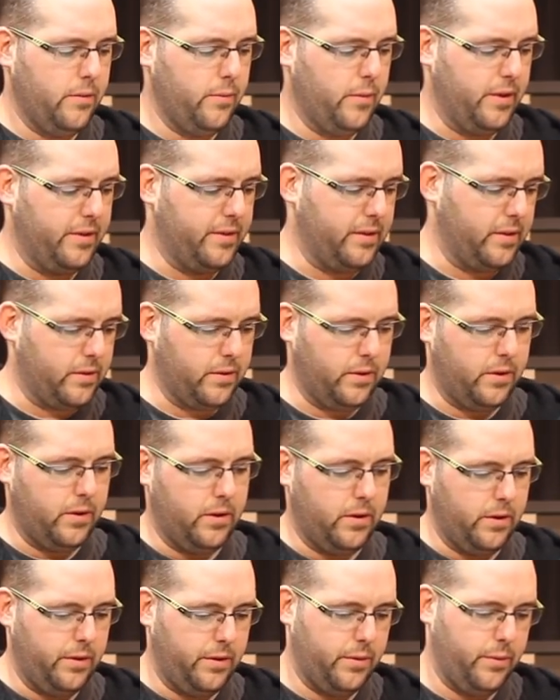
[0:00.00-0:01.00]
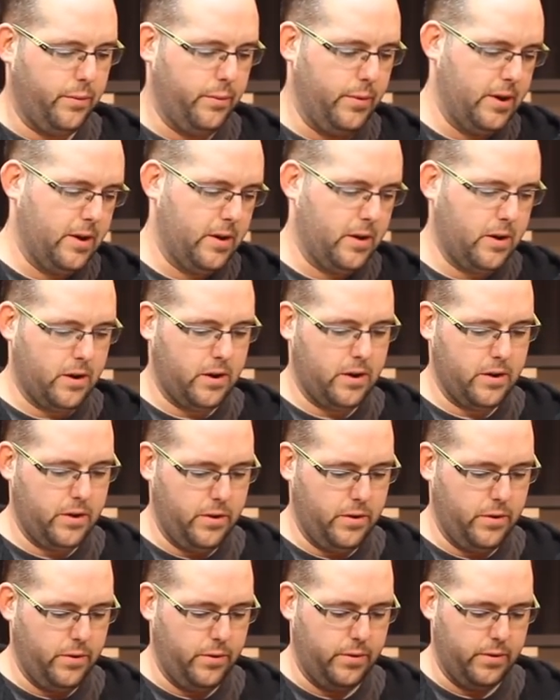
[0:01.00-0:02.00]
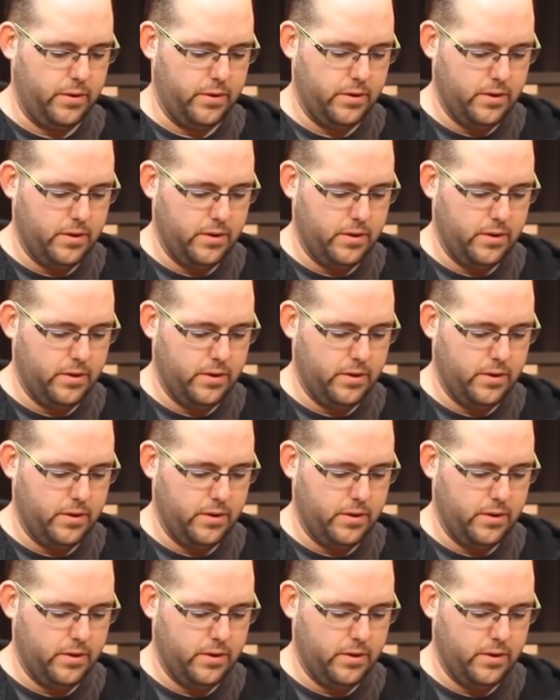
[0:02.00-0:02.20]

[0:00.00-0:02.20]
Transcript: What is it called? Where are you?